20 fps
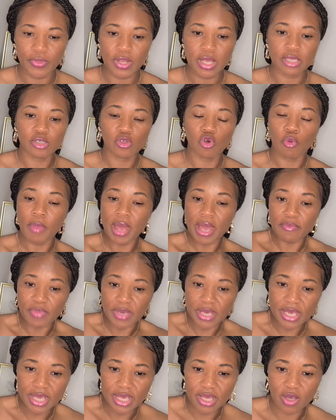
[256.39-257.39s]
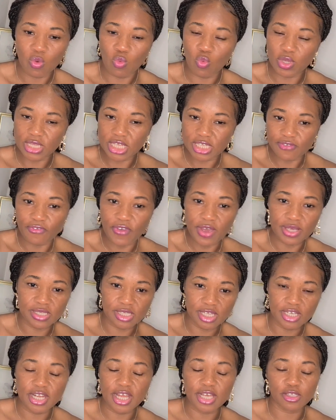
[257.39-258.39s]
So maybe with this first
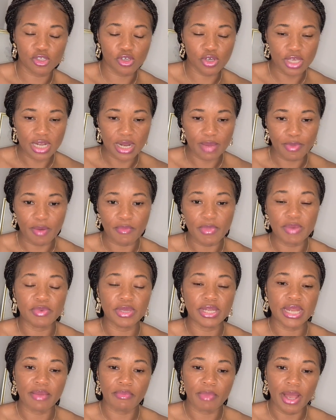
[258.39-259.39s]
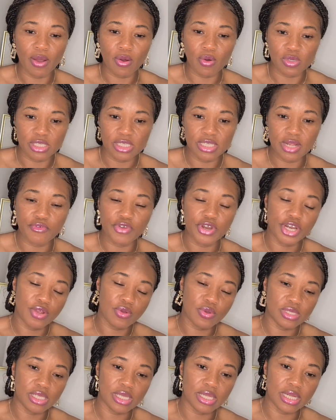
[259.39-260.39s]
stage they're talking about, maybe they might consider
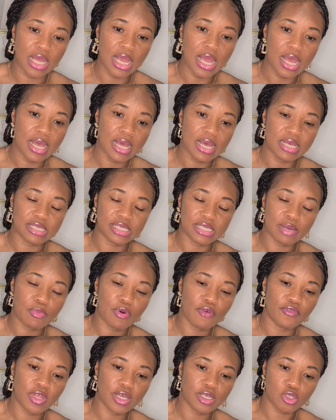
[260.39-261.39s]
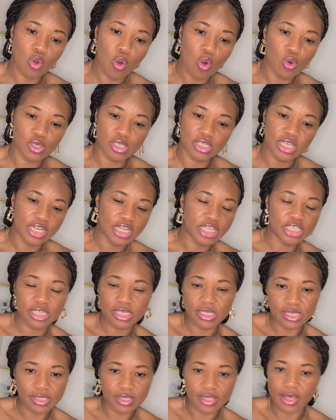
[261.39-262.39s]
reducing some of the scores in
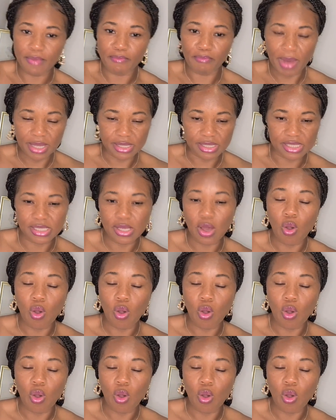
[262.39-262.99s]
the bands,